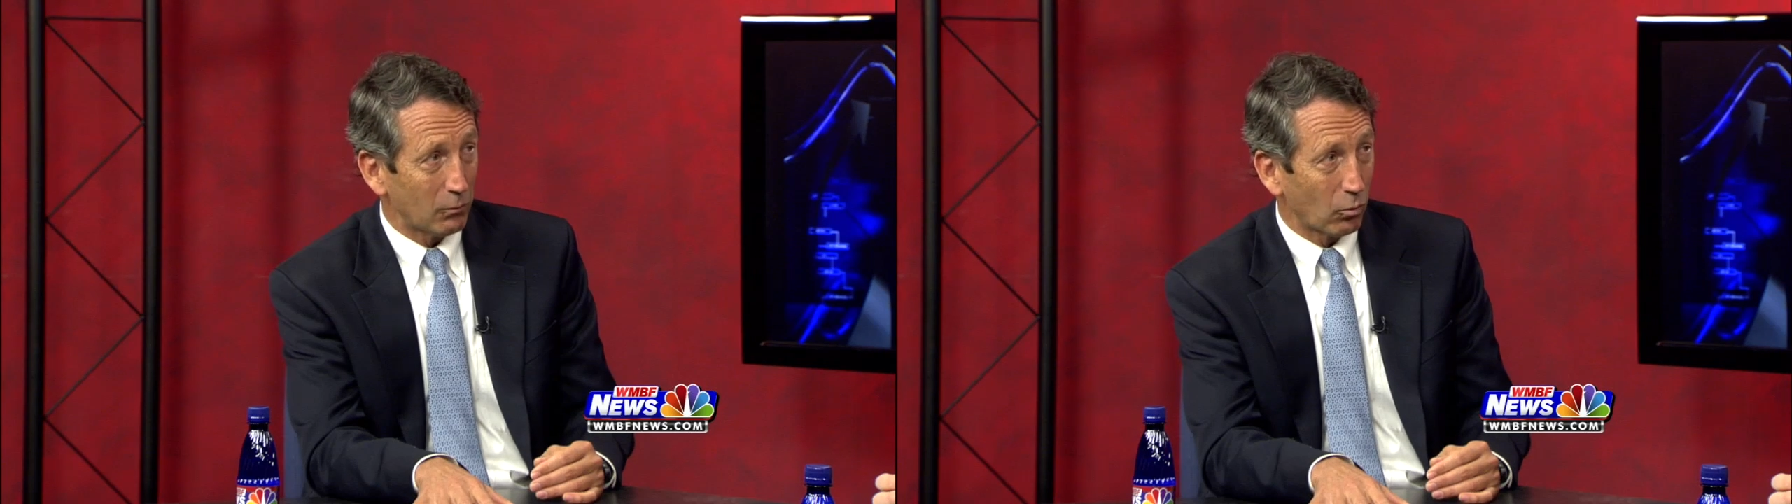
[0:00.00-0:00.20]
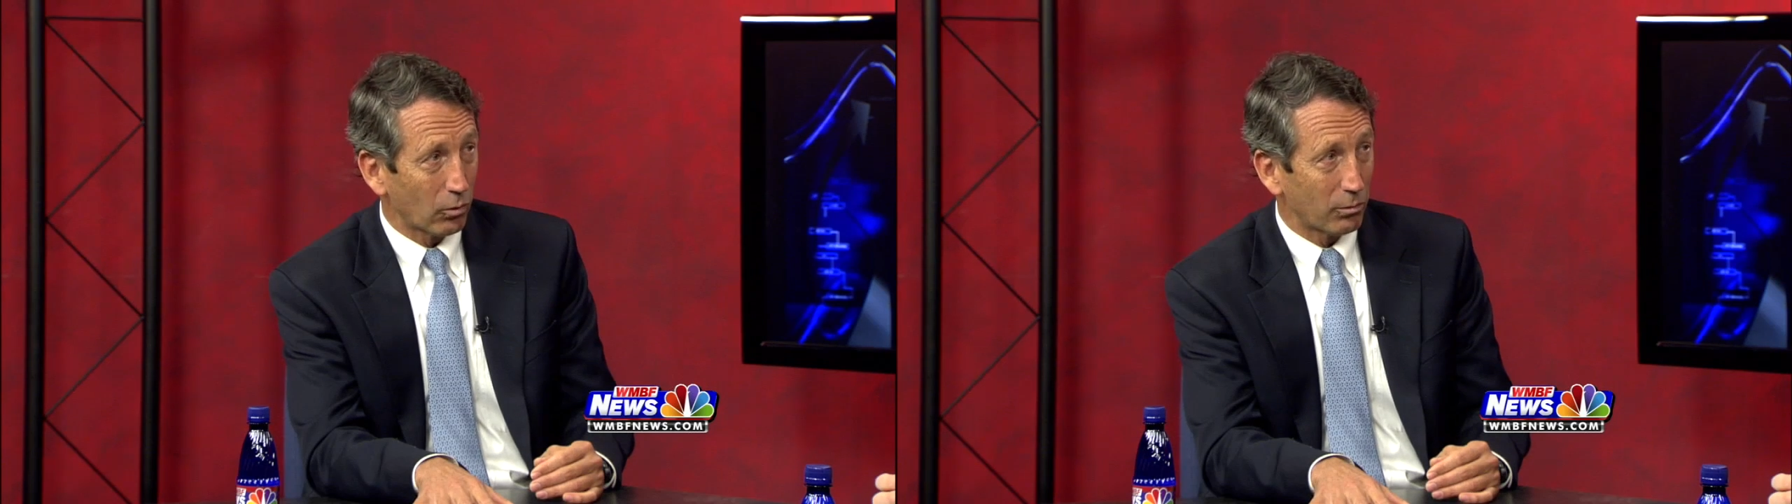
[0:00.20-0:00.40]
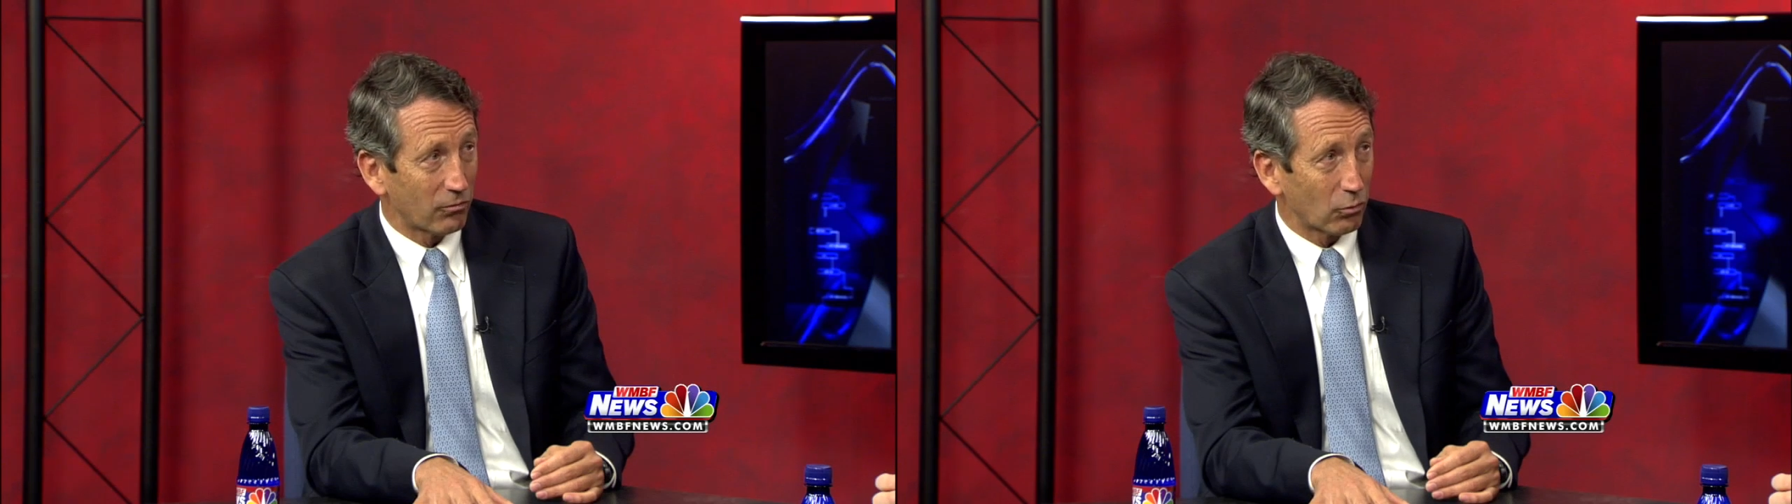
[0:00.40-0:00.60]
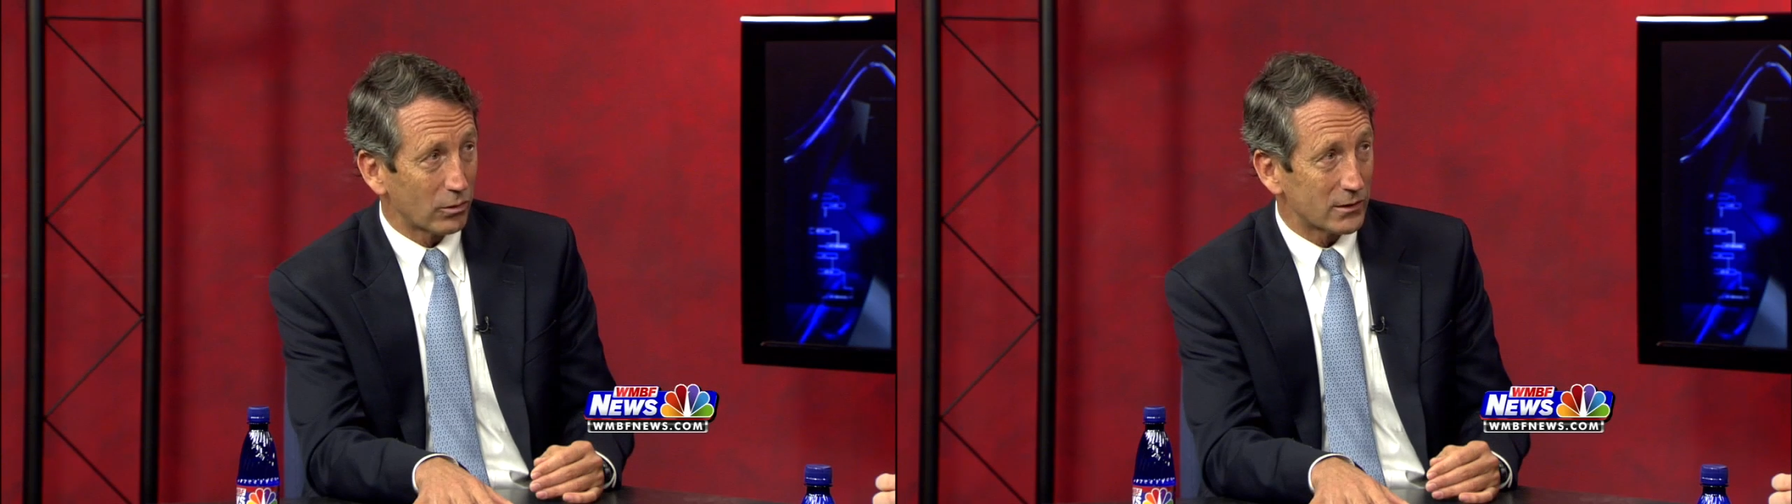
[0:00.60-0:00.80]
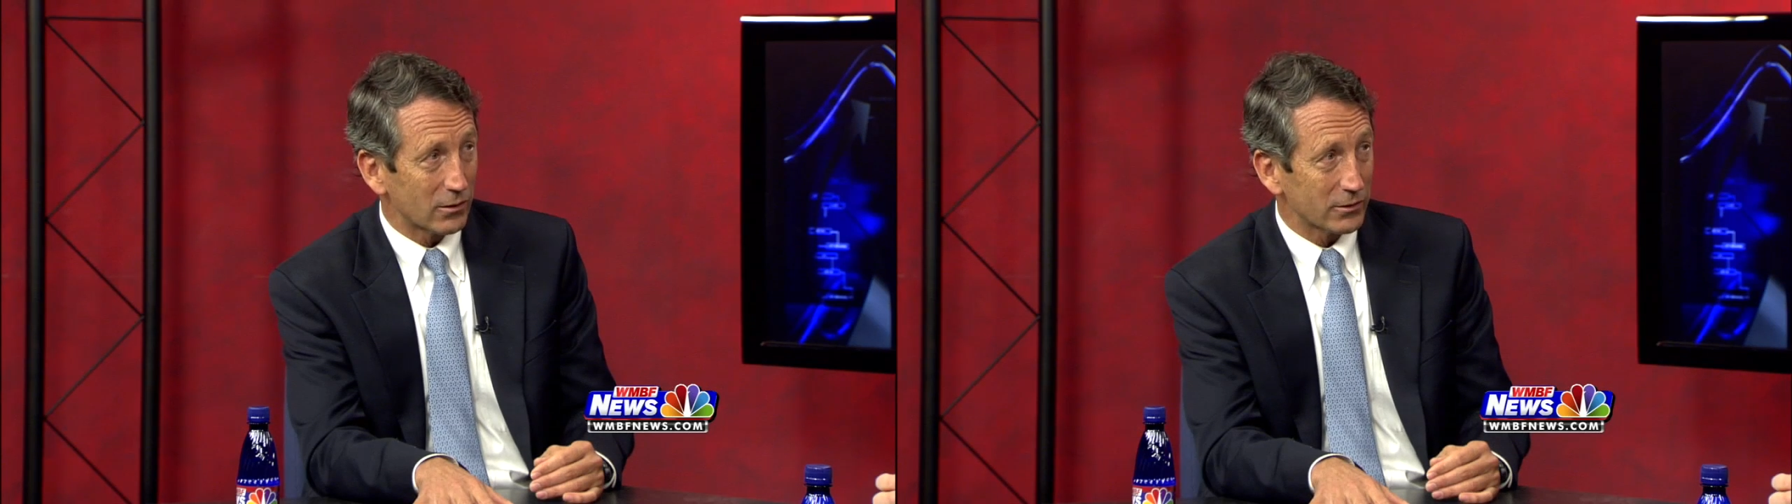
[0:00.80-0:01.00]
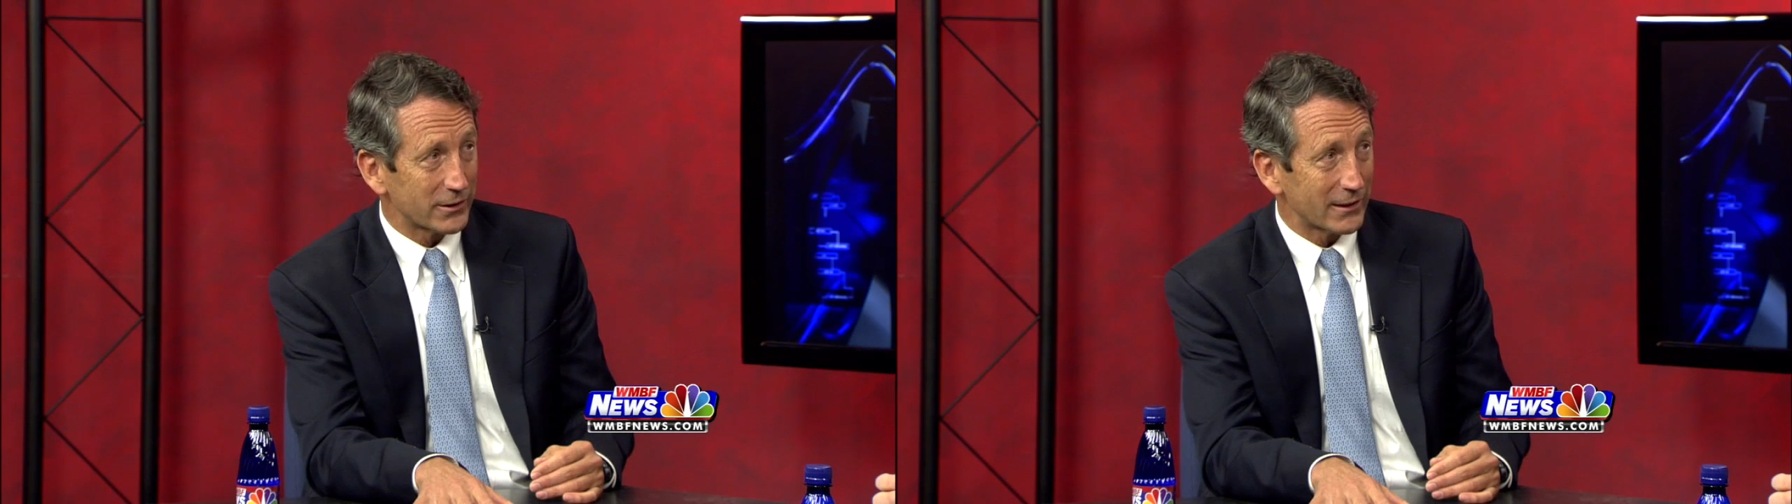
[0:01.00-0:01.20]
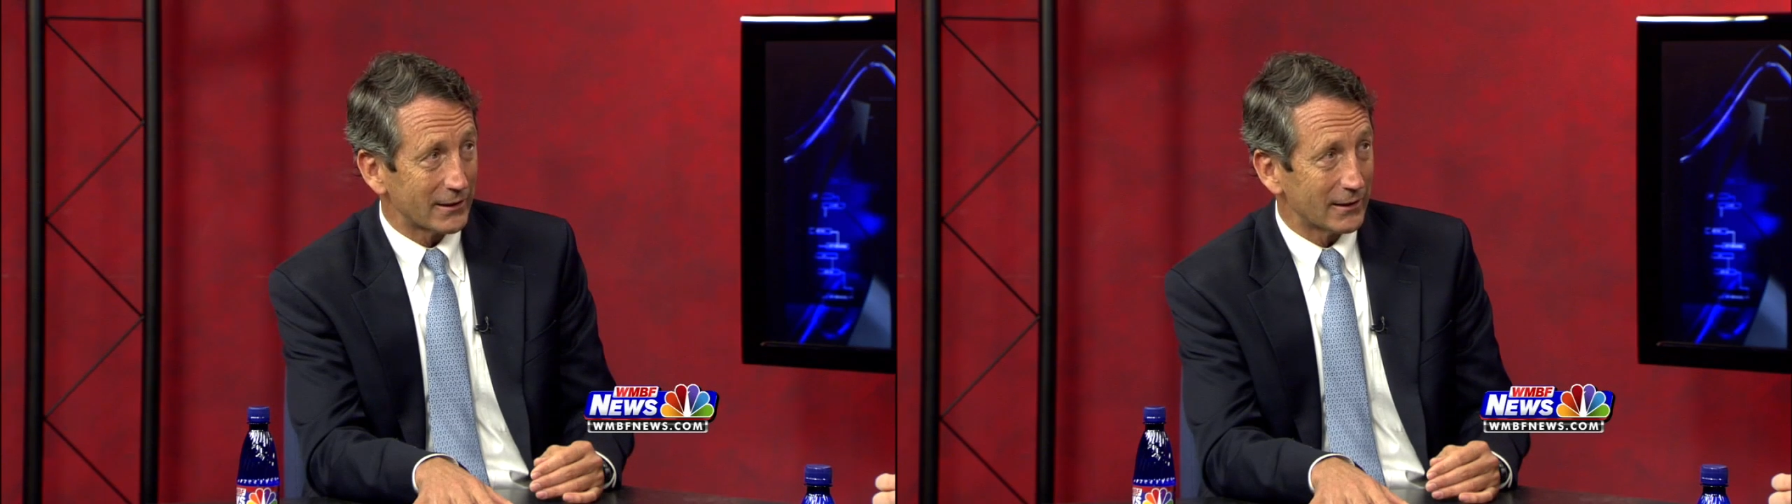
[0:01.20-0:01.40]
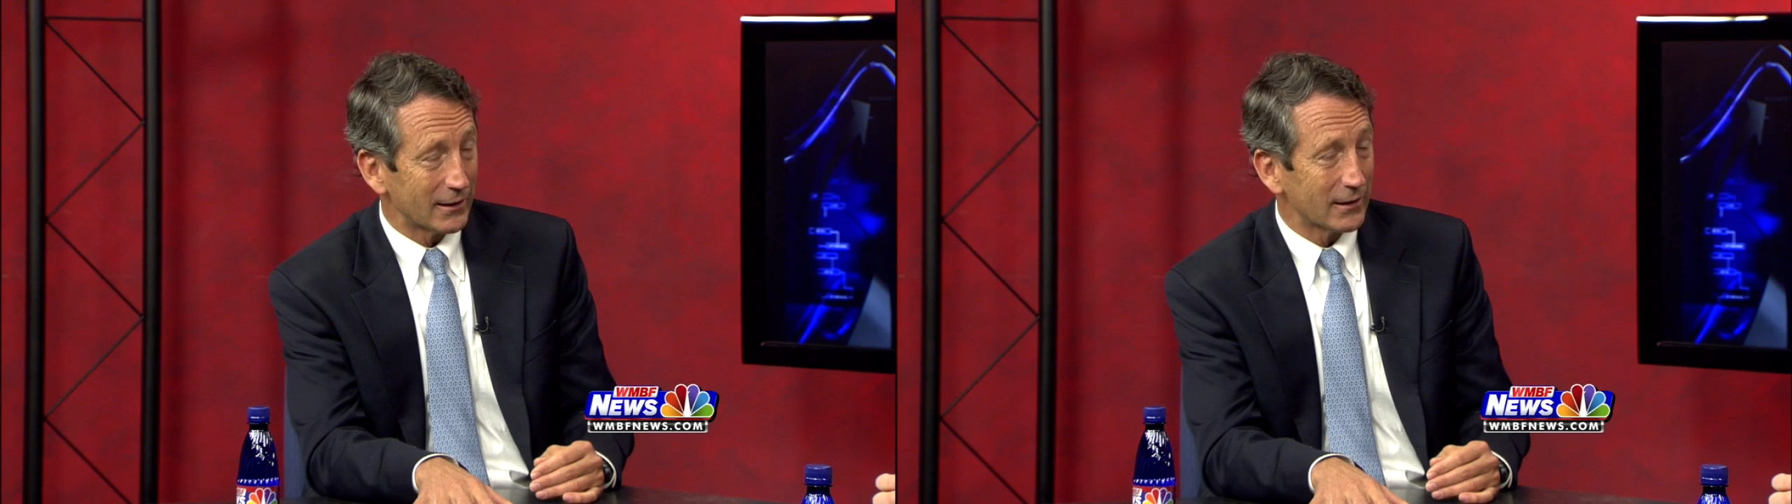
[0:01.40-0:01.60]
more before it's all said
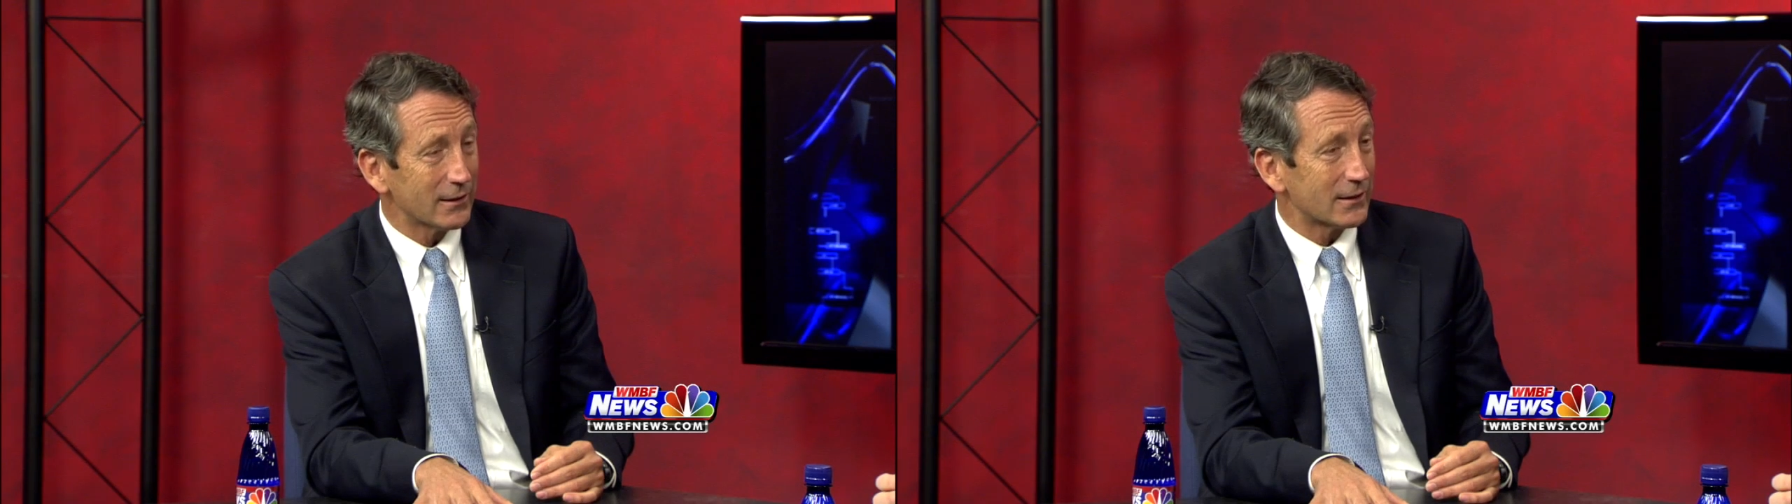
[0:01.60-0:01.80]
and done.